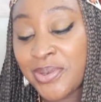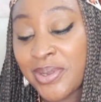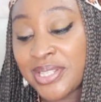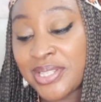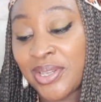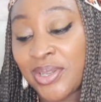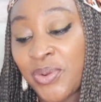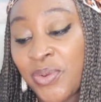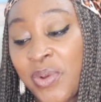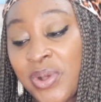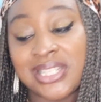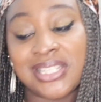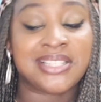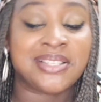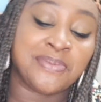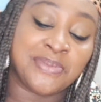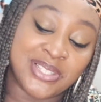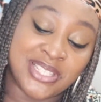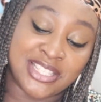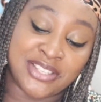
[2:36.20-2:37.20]
question, what is
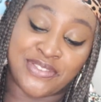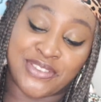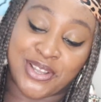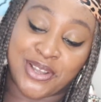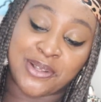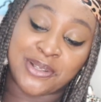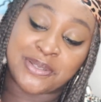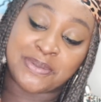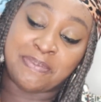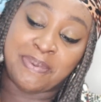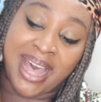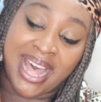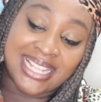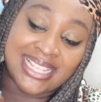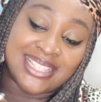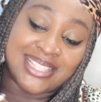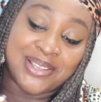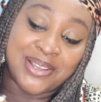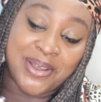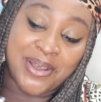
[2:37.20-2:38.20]
the most difficult
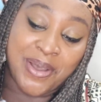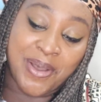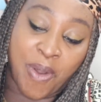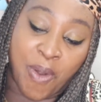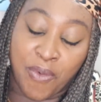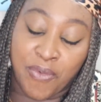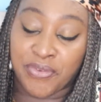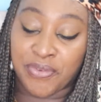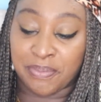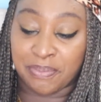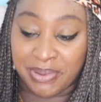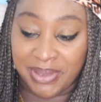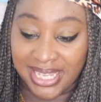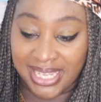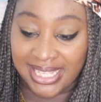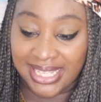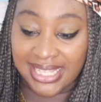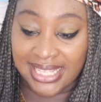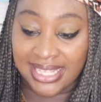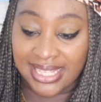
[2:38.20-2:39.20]
part of
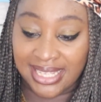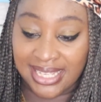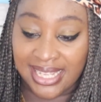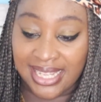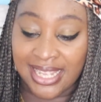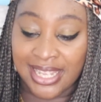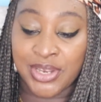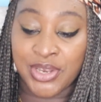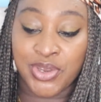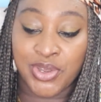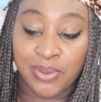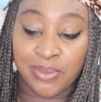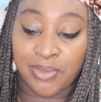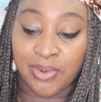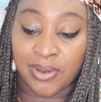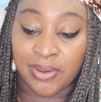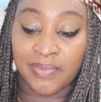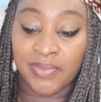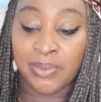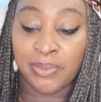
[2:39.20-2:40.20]
being a new
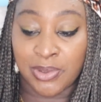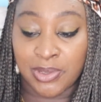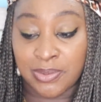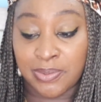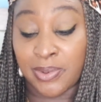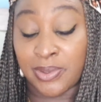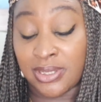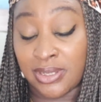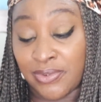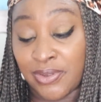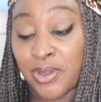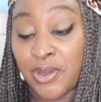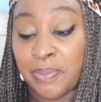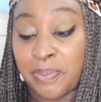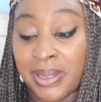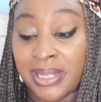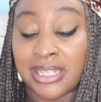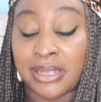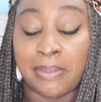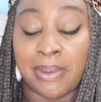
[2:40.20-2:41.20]
mom? The most
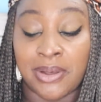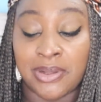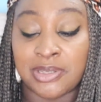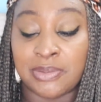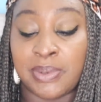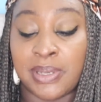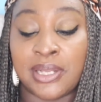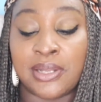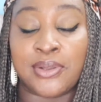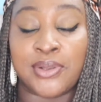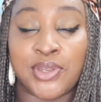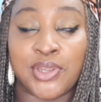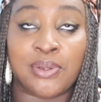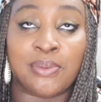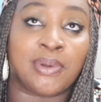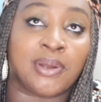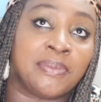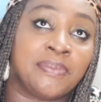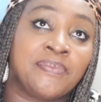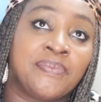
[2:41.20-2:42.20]
difficult part about being a new
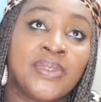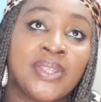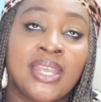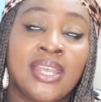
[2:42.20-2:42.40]
mom?